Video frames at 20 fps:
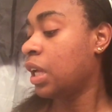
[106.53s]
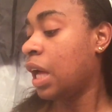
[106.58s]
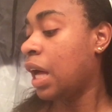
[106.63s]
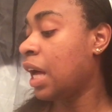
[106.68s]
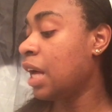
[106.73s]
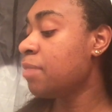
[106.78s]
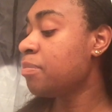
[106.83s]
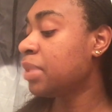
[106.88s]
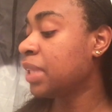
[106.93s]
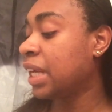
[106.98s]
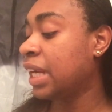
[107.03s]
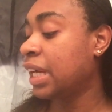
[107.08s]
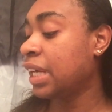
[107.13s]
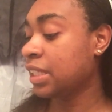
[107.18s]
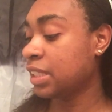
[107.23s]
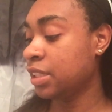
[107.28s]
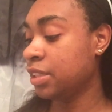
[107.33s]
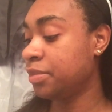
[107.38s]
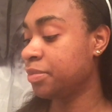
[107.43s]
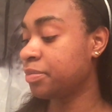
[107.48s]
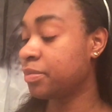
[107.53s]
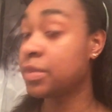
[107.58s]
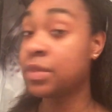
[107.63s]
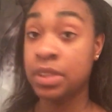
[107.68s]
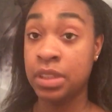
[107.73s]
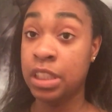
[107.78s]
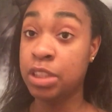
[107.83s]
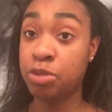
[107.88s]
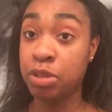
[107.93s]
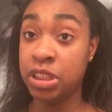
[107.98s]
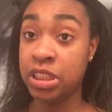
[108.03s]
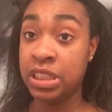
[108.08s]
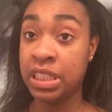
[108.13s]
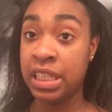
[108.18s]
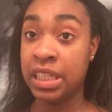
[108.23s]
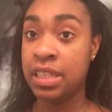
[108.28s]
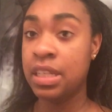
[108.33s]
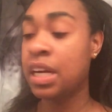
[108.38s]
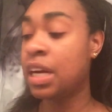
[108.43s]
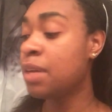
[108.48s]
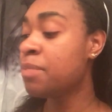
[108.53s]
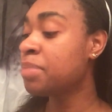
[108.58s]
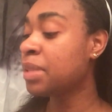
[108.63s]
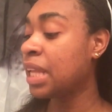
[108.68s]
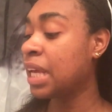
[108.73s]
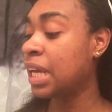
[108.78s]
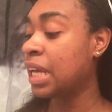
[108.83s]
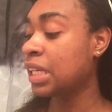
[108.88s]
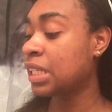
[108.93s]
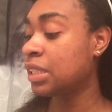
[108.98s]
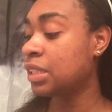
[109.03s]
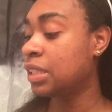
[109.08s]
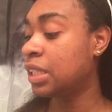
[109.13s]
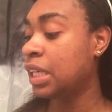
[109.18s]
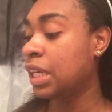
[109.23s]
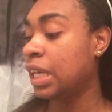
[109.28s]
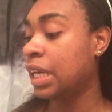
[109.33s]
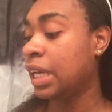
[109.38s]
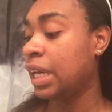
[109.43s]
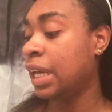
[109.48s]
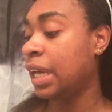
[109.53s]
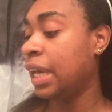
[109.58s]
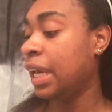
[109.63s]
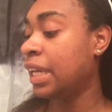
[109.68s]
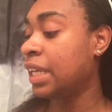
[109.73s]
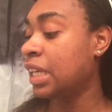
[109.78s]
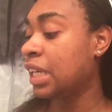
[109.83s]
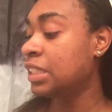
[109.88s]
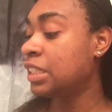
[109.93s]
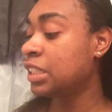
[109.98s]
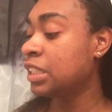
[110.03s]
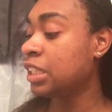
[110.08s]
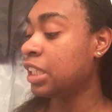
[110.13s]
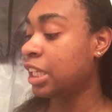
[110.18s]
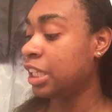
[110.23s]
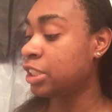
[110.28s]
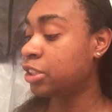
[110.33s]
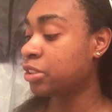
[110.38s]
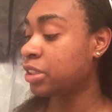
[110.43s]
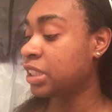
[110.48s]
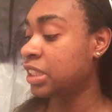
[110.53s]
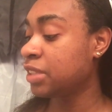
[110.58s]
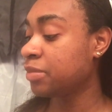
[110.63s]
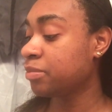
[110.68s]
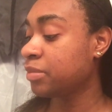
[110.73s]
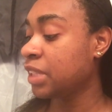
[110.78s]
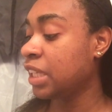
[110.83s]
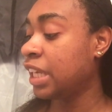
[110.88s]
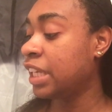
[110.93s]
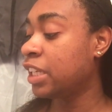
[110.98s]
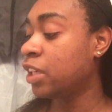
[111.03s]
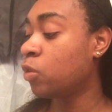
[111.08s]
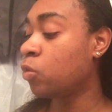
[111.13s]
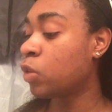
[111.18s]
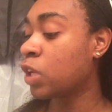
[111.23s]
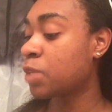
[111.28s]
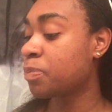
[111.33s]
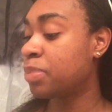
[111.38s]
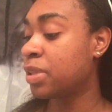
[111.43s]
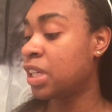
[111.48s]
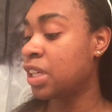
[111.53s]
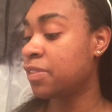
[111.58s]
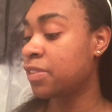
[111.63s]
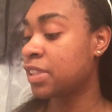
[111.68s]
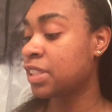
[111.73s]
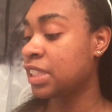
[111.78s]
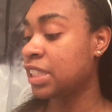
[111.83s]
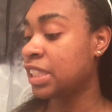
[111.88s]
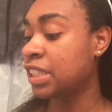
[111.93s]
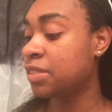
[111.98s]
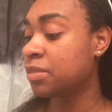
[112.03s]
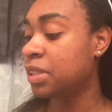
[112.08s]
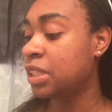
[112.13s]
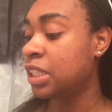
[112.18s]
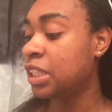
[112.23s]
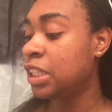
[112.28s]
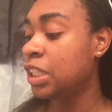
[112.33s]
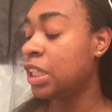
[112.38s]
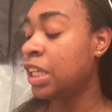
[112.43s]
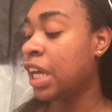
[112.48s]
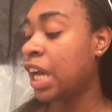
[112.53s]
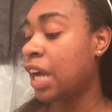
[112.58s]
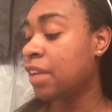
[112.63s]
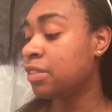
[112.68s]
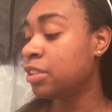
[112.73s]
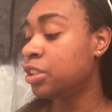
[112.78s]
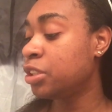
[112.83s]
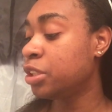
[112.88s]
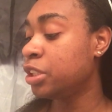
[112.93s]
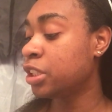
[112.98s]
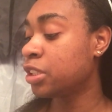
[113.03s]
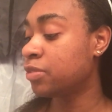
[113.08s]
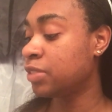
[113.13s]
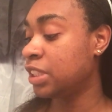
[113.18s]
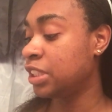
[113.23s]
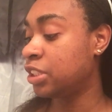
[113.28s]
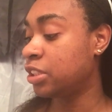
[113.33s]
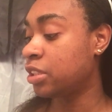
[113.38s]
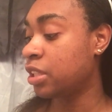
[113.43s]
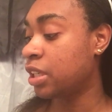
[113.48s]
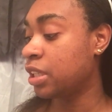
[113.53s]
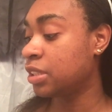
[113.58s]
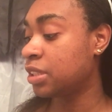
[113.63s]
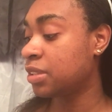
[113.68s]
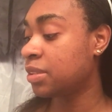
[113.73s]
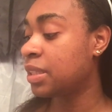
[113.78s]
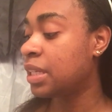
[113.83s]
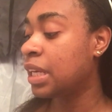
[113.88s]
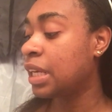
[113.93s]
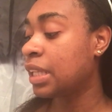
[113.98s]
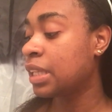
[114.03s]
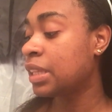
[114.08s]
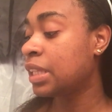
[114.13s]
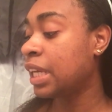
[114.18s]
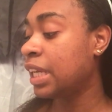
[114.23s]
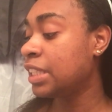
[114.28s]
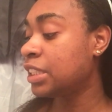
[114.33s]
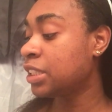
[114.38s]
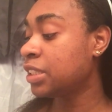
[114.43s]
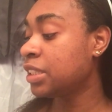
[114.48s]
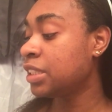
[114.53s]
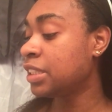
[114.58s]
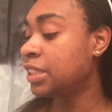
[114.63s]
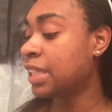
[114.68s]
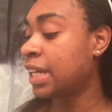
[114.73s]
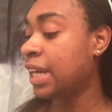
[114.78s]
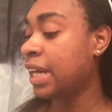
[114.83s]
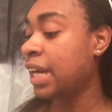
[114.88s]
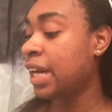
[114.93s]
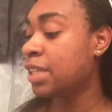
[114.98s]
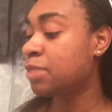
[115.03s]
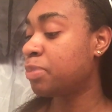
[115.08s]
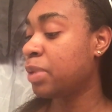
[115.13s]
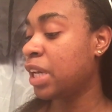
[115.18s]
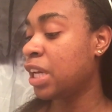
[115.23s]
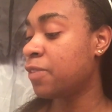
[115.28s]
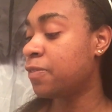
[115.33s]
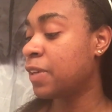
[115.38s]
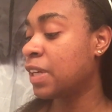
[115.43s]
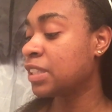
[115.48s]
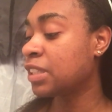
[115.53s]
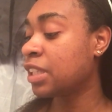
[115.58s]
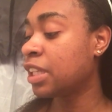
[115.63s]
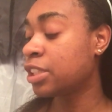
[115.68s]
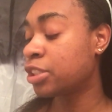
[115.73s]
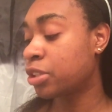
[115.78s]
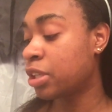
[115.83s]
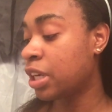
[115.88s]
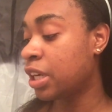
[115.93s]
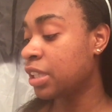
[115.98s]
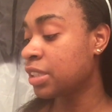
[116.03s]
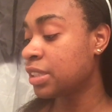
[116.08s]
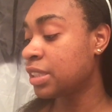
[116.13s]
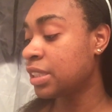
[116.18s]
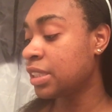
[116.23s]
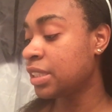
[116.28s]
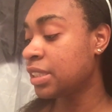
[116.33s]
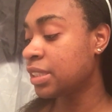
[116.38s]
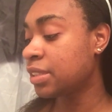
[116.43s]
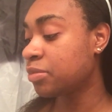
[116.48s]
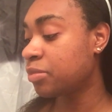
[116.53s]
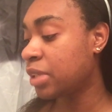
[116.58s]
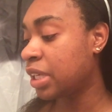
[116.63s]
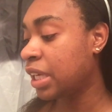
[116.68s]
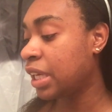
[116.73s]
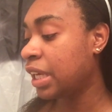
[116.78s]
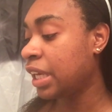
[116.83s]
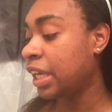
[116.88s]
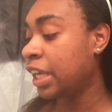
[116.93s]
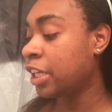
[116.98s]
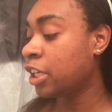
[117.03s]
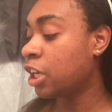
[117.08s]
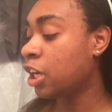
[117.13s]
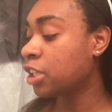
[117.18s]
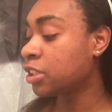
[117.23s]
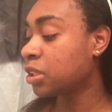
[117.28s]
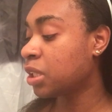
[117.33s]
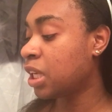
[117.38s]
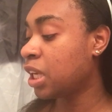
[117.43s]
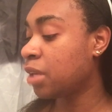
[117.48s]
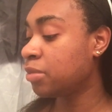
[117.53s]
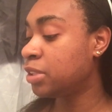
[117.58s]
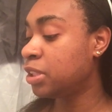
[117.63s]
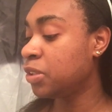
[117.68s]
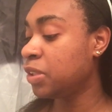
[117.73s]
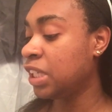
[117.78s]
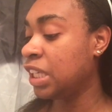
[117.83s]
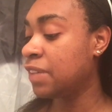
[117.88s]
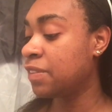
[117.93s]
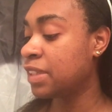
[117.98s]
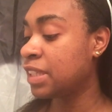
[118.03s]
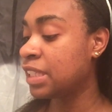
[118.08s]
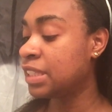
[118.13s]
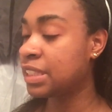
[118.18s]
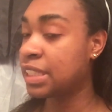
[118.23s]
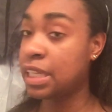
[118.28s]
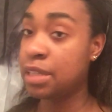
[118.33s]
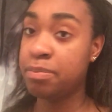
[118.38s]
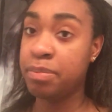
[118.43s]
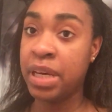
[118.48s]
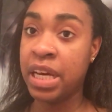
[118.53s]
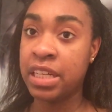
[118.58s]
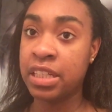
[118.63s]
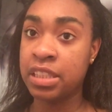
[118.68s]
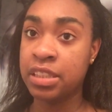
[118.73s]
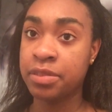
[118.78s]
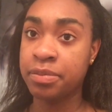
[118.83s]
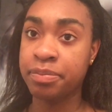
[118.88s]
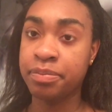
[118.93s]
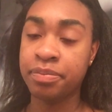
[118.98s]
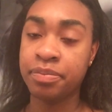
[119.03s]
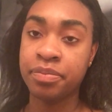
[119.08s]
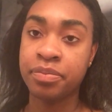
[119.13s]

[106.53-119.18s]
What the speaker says: I'm black. This is what she said. I'm black, and I did lasering, and it worked perfectly. You have to do your research. Laser is not as painful as electrolysis. It also helps to even the skin better.